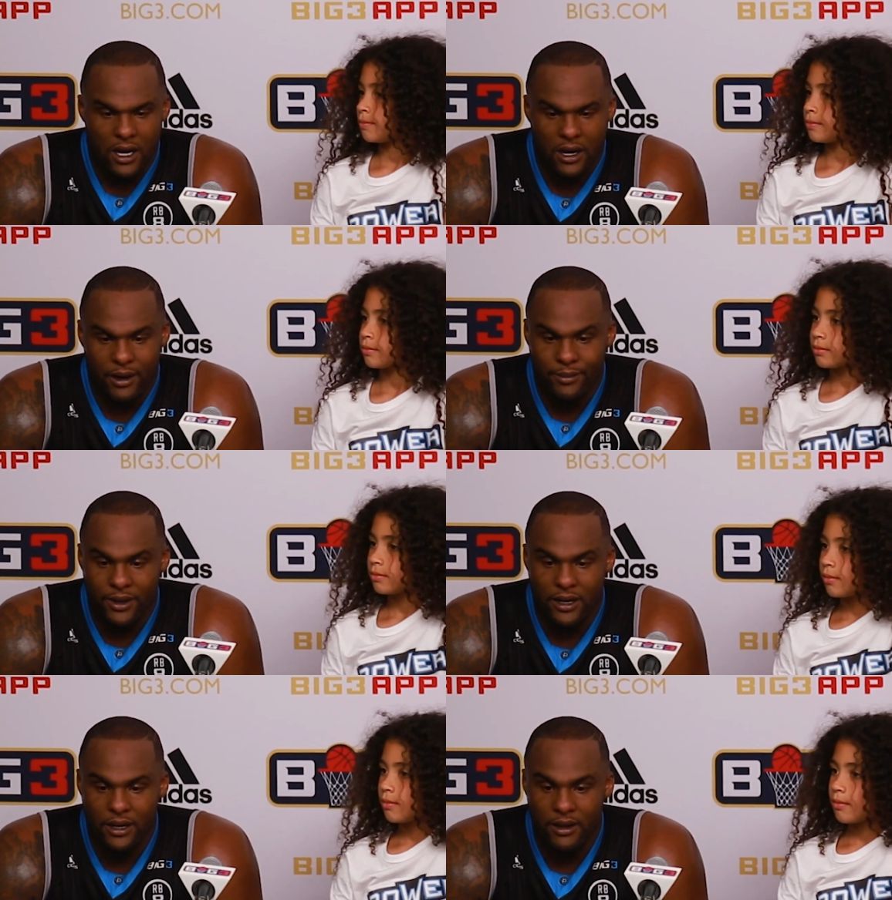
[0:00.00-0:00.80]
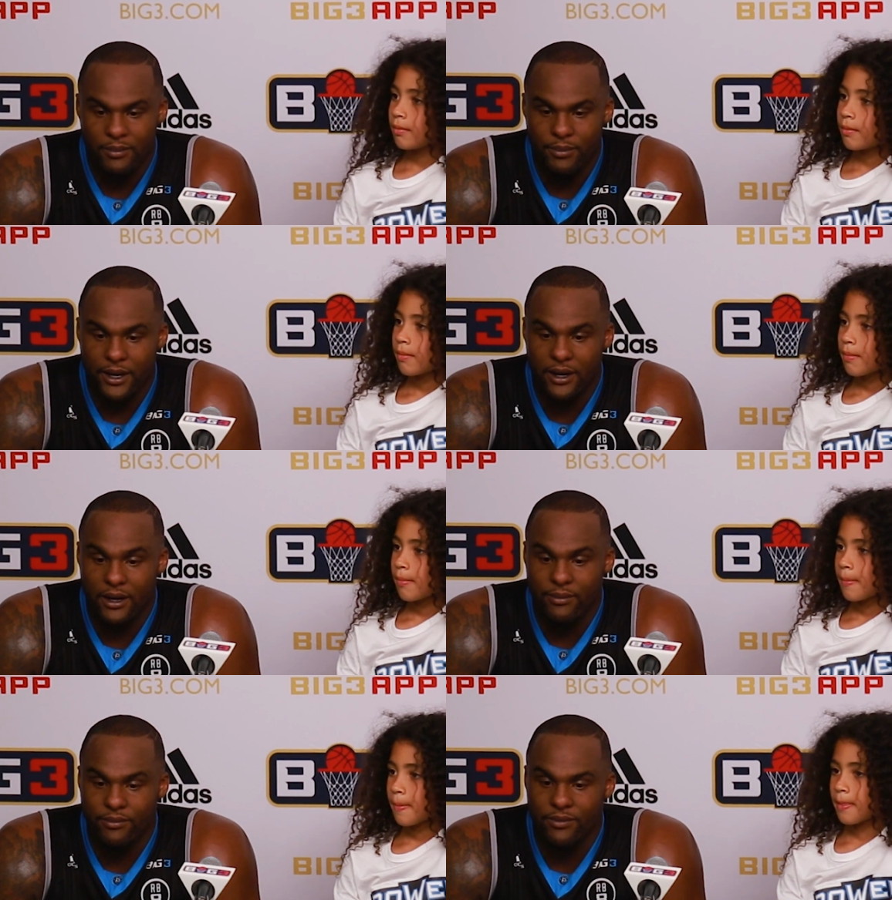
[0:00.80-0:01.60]

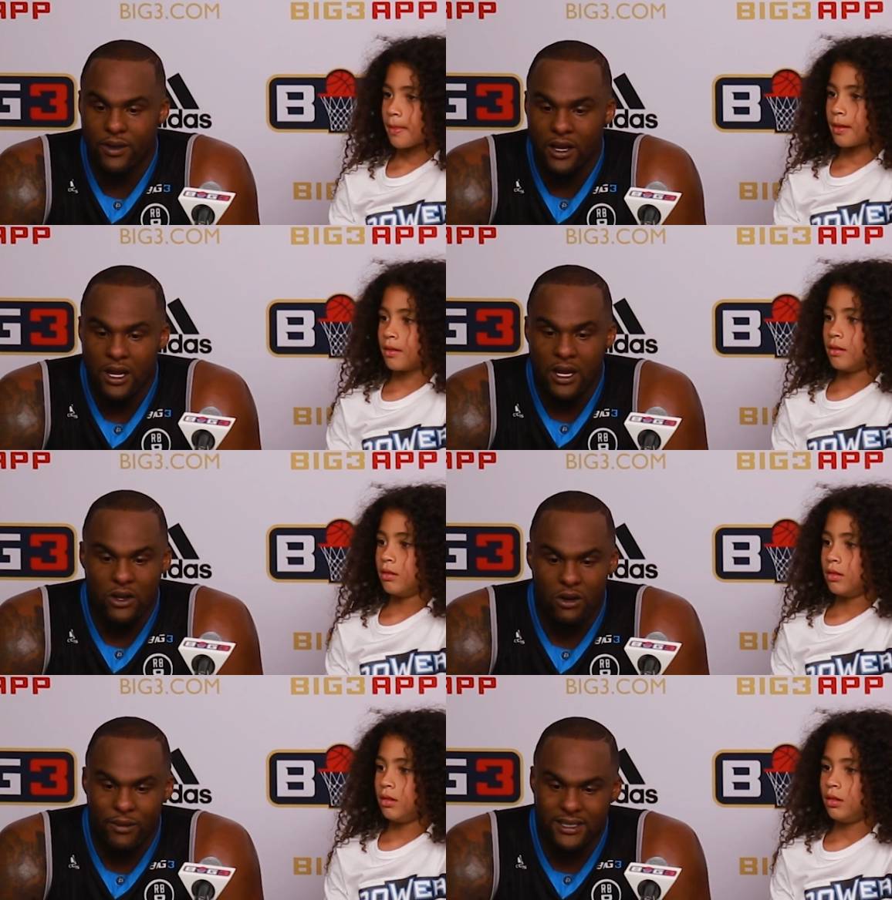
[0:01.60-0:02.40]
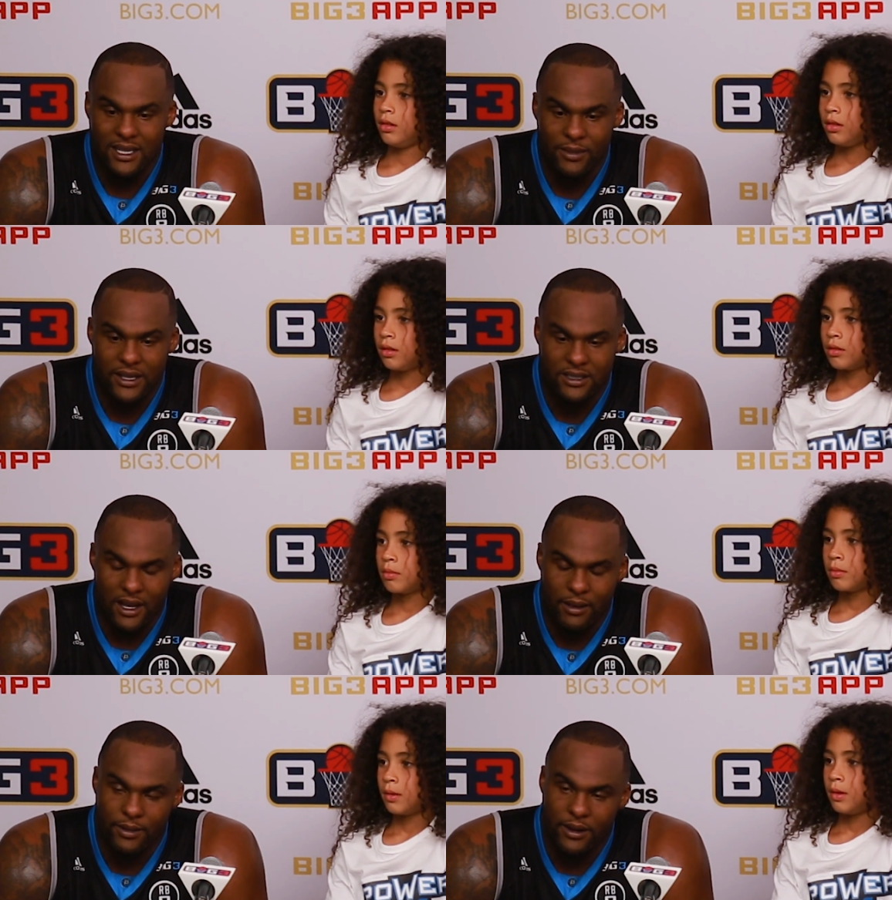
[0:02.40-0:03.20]
Speaker 1: My teammates
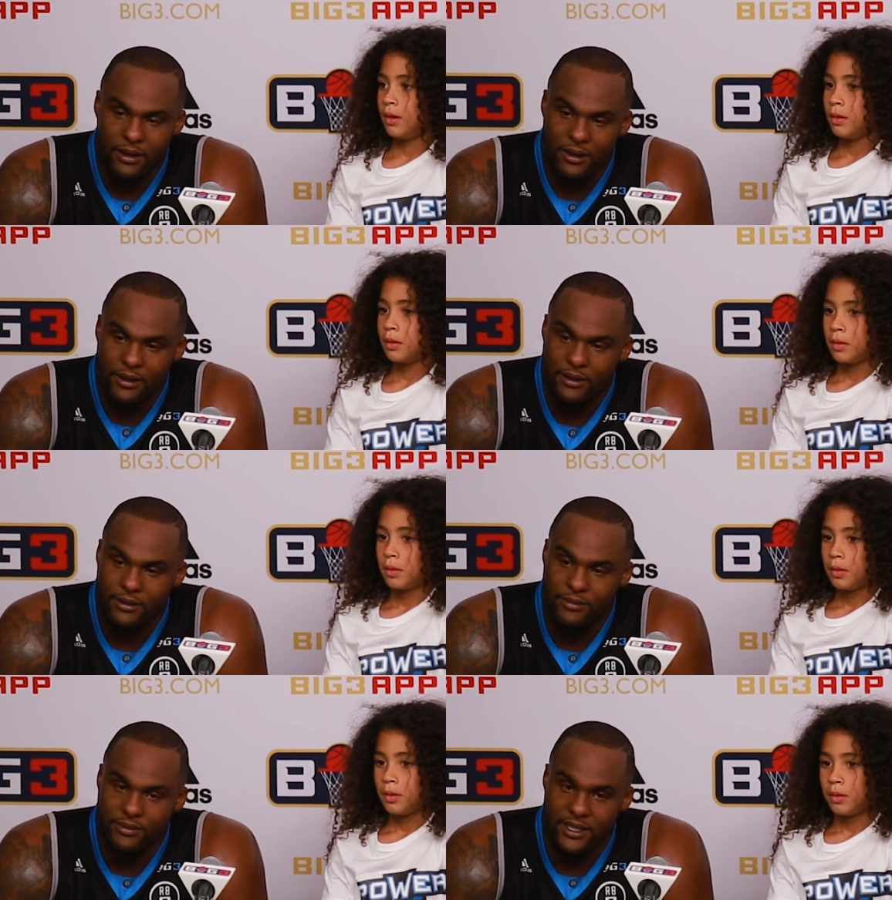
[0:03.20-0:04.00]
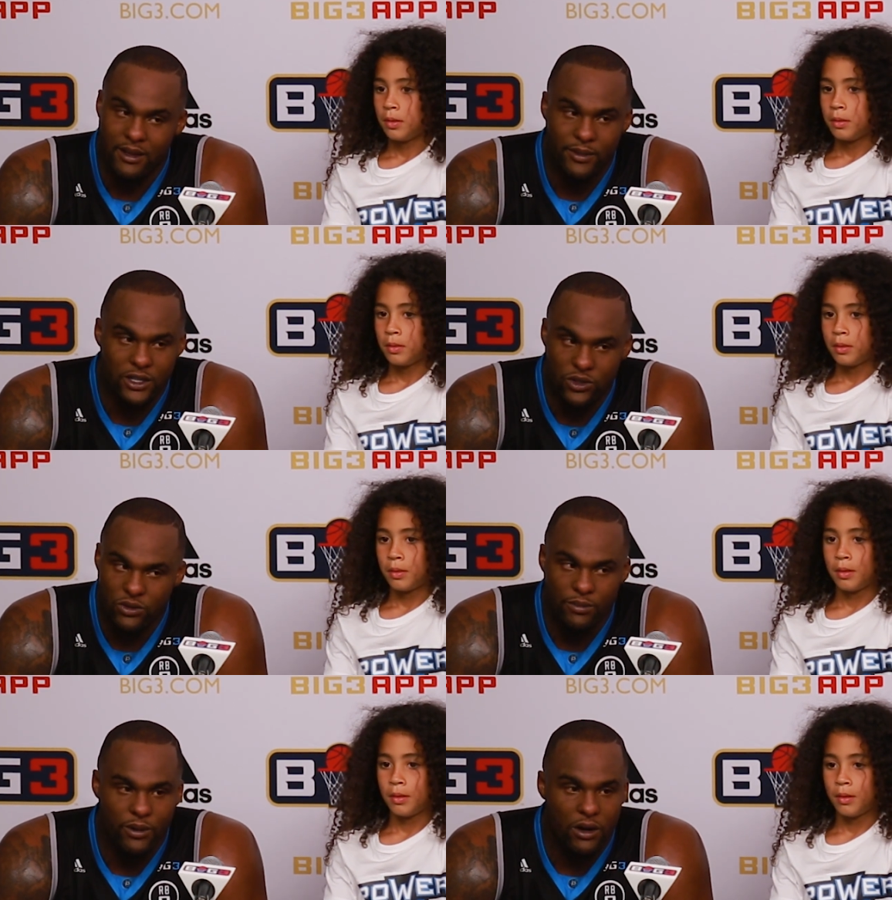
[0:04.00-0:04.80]
kept telling me to
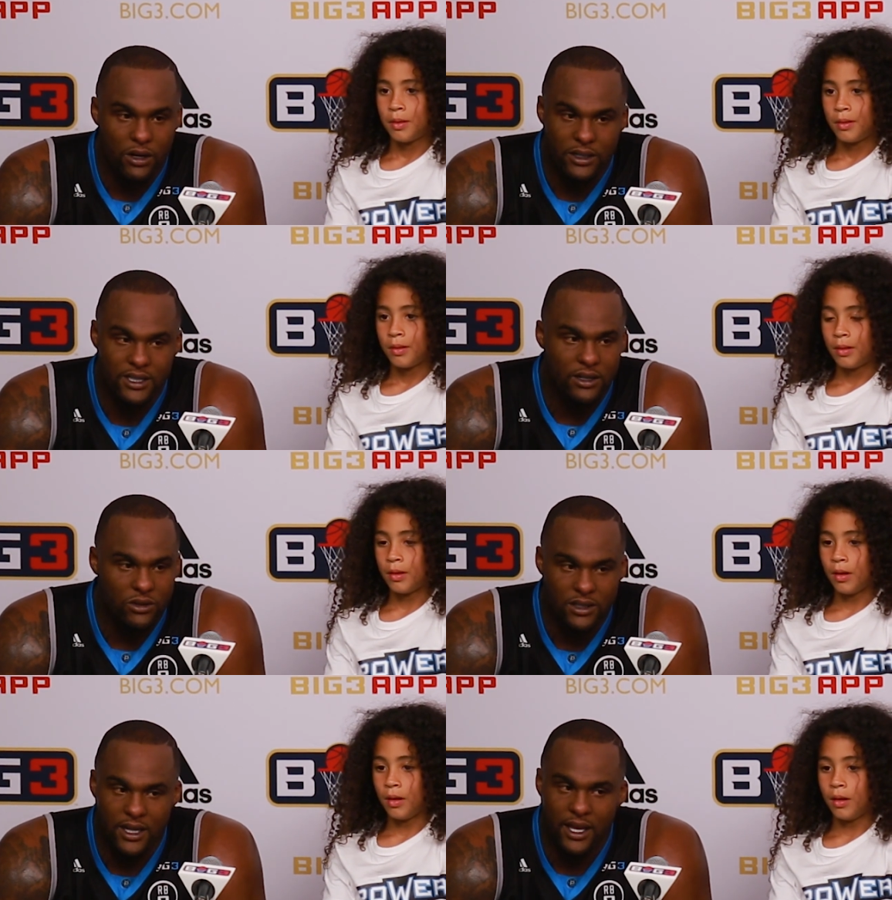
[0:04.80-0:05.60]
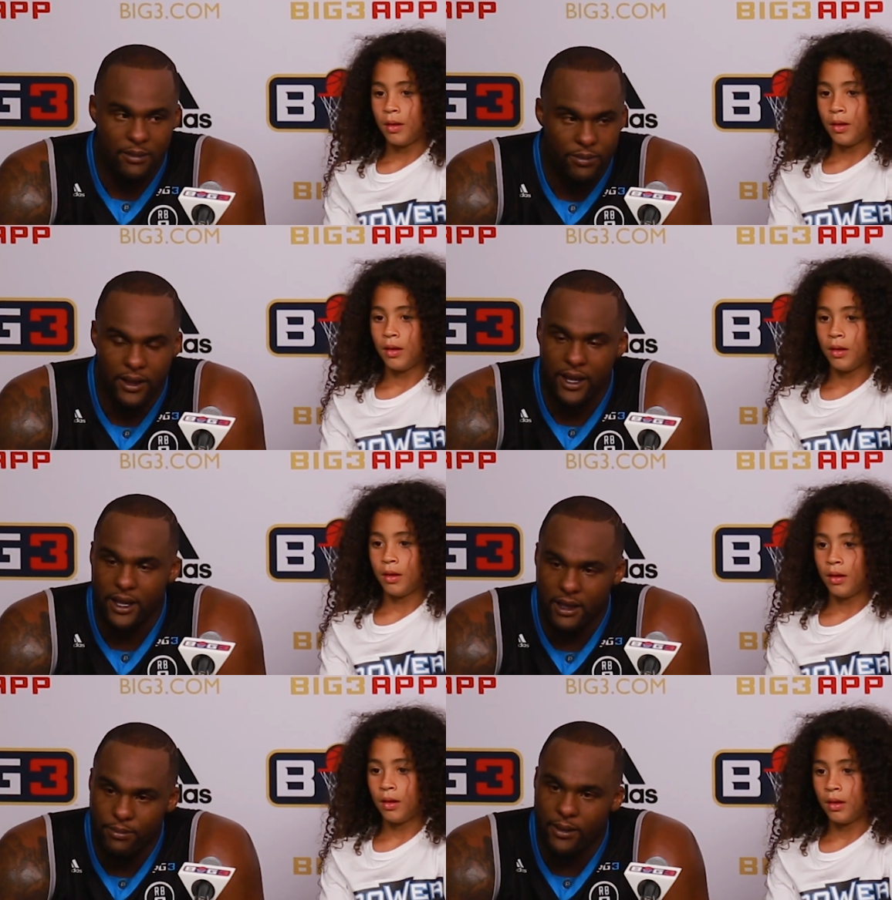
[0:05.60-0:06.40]
shoot the ball. Cuttino said, keep playing,
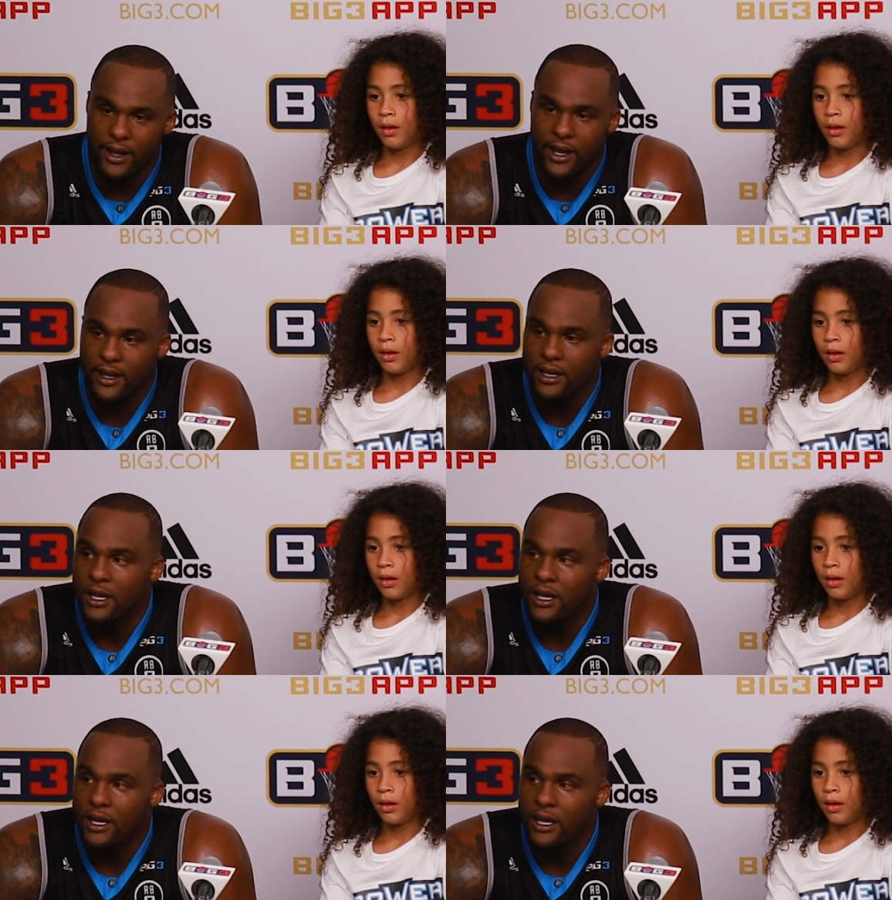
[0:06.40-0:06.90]
keep playing.